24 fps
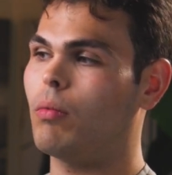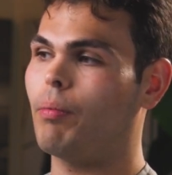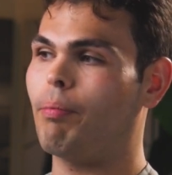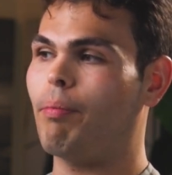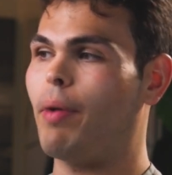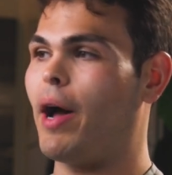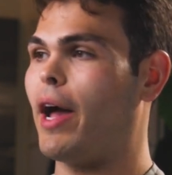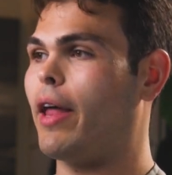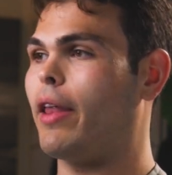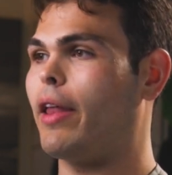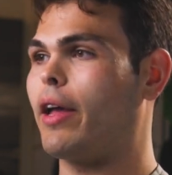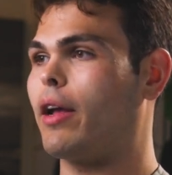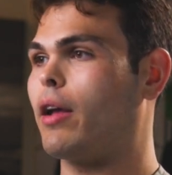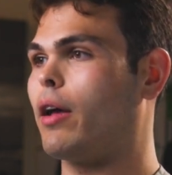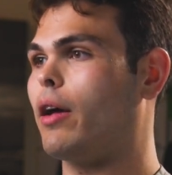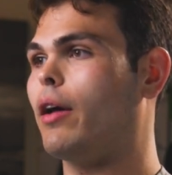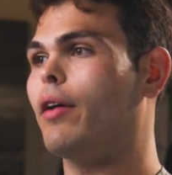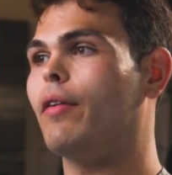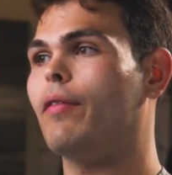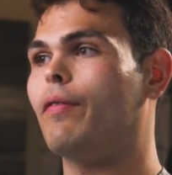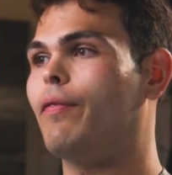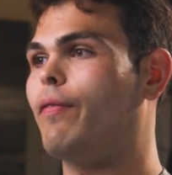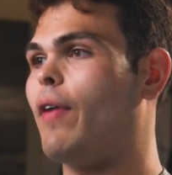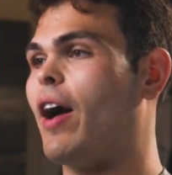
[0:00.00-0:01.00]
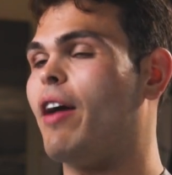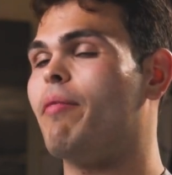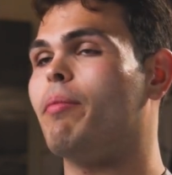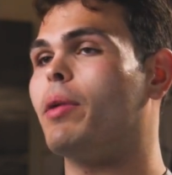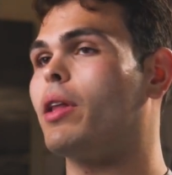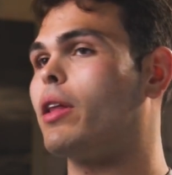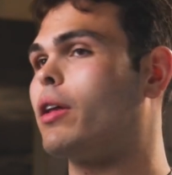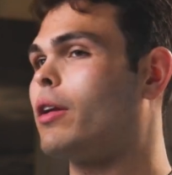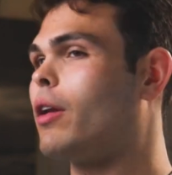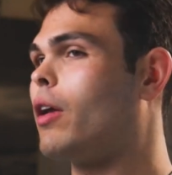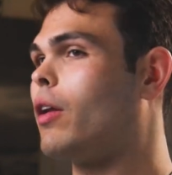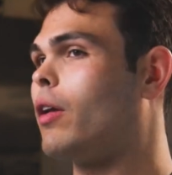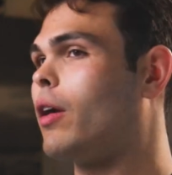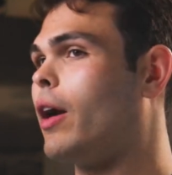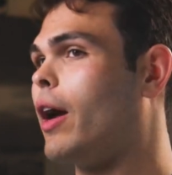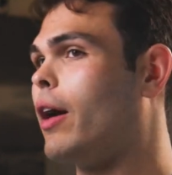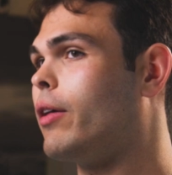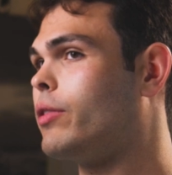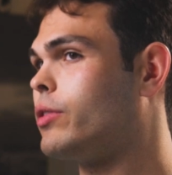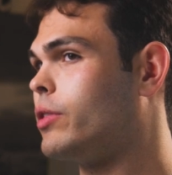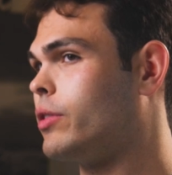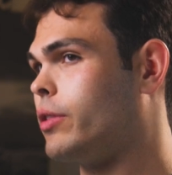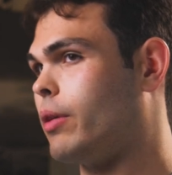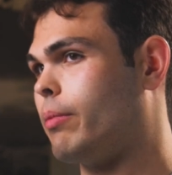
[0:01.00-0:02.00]
buy like a $5 million
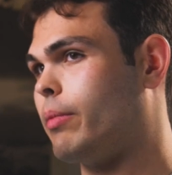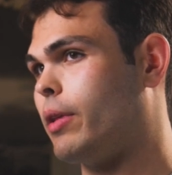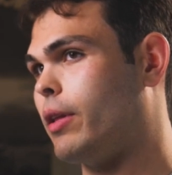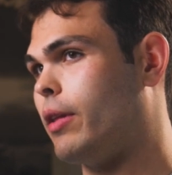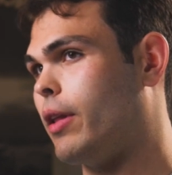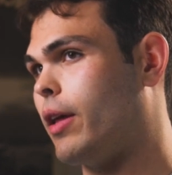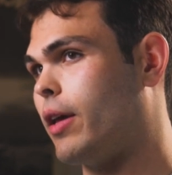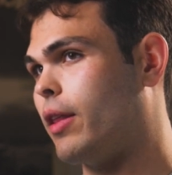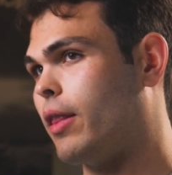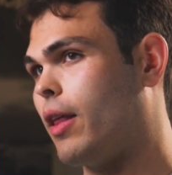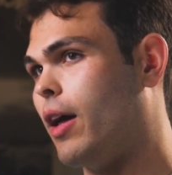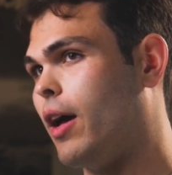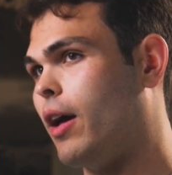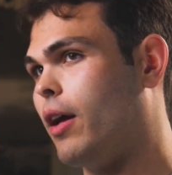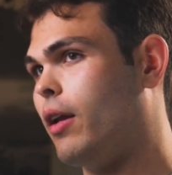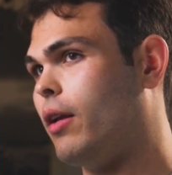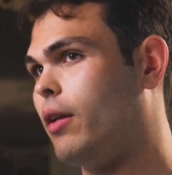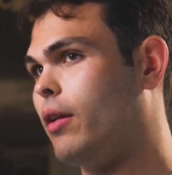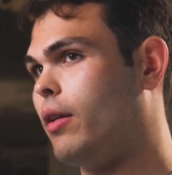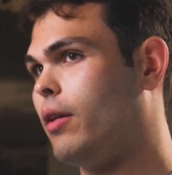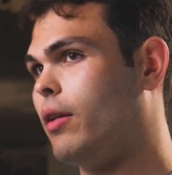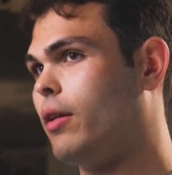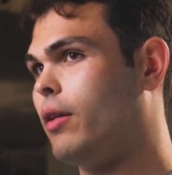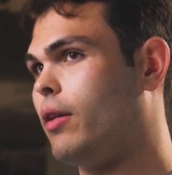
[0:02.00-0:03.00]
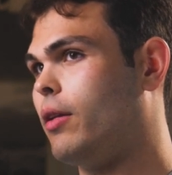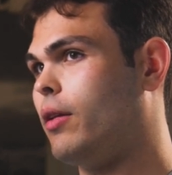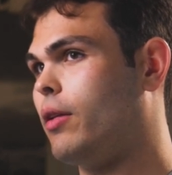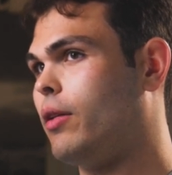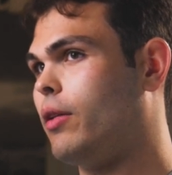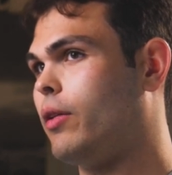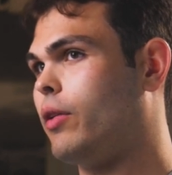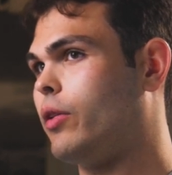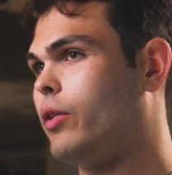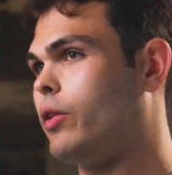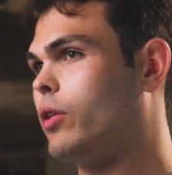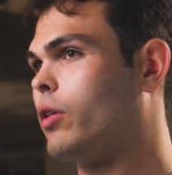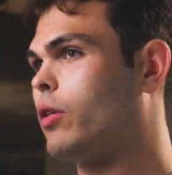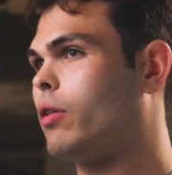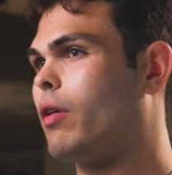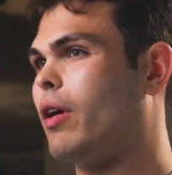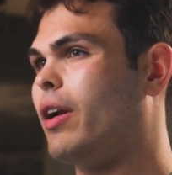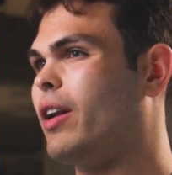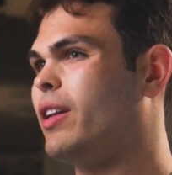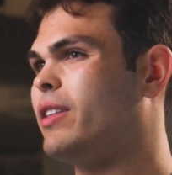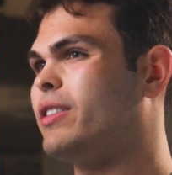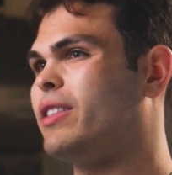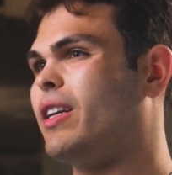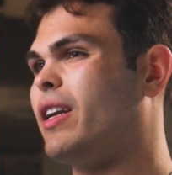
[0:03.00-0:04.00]
house or something like that, your
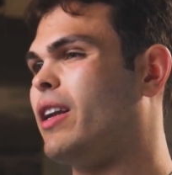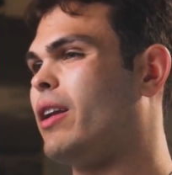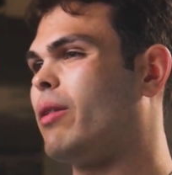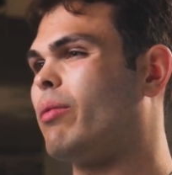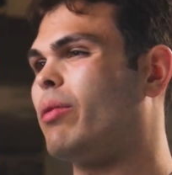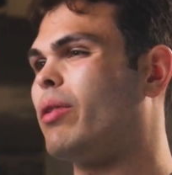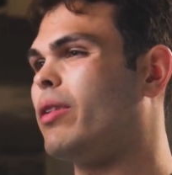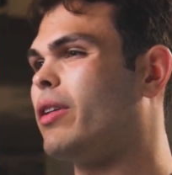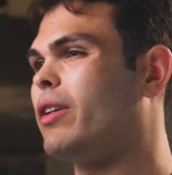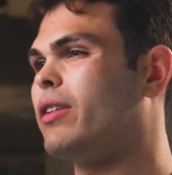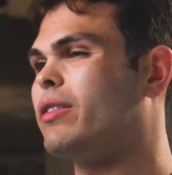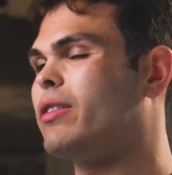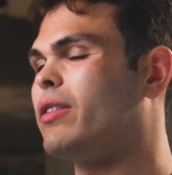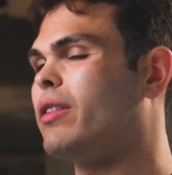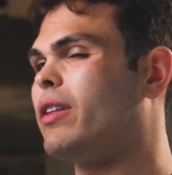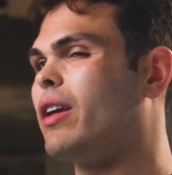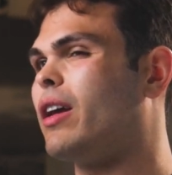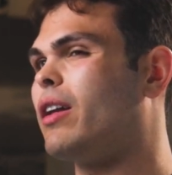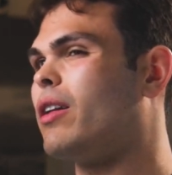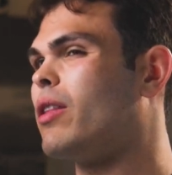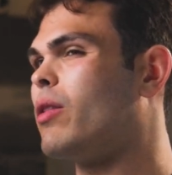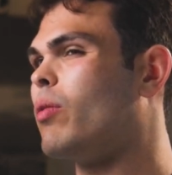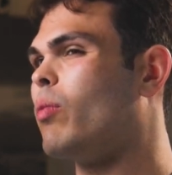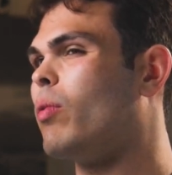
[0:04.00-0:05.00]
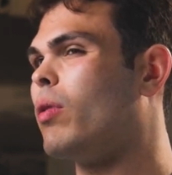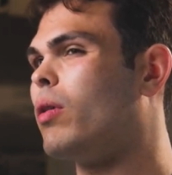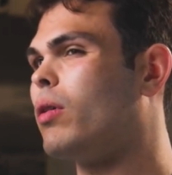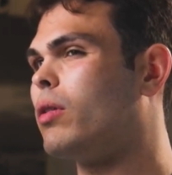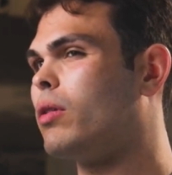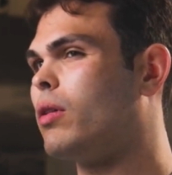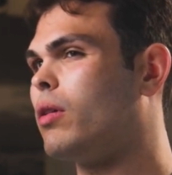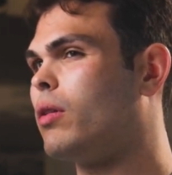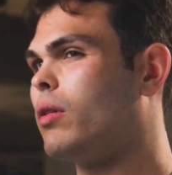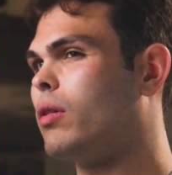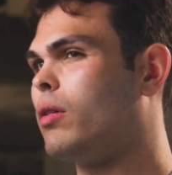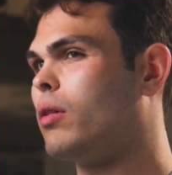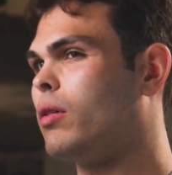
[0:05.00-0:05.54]
credit standing really isn't the end of the world.